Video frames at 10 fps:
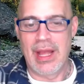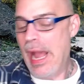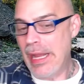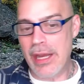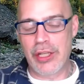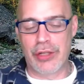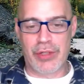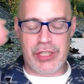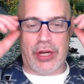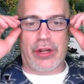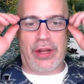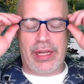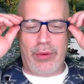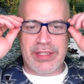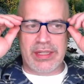I got a good return on it.
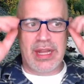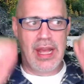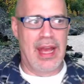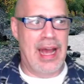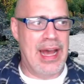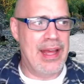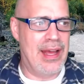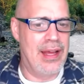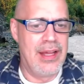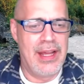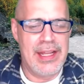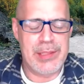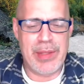It wasn't... It's